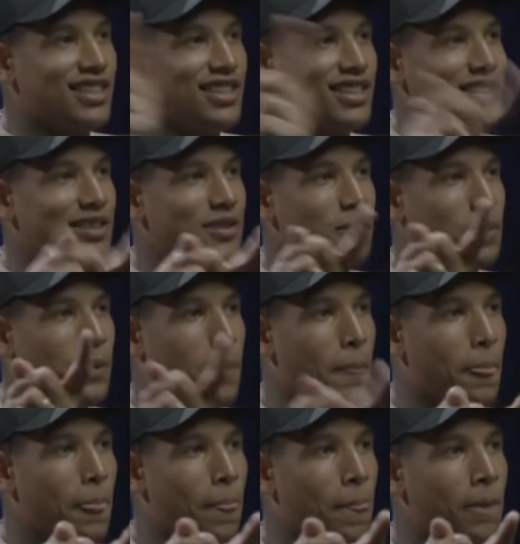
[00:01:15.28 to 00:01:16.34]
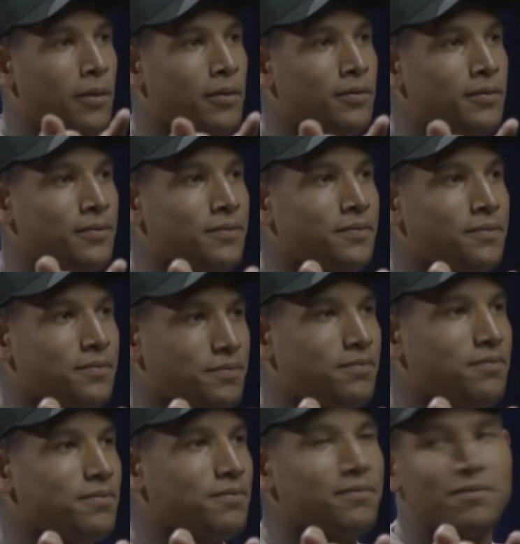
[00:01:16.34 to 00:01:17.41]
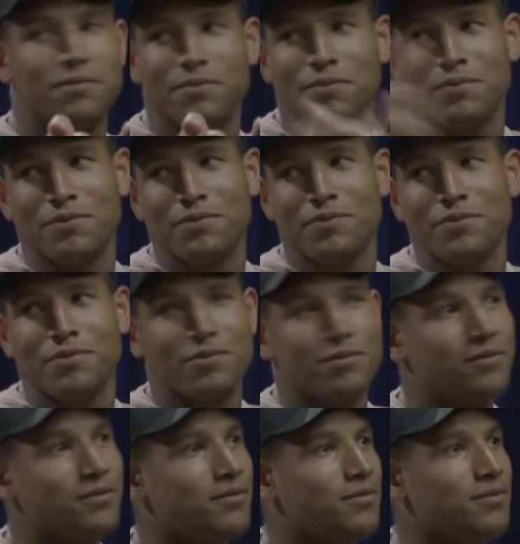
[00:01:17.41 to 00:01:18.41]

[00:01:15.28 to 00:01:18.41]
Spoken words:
The person shown says nothing.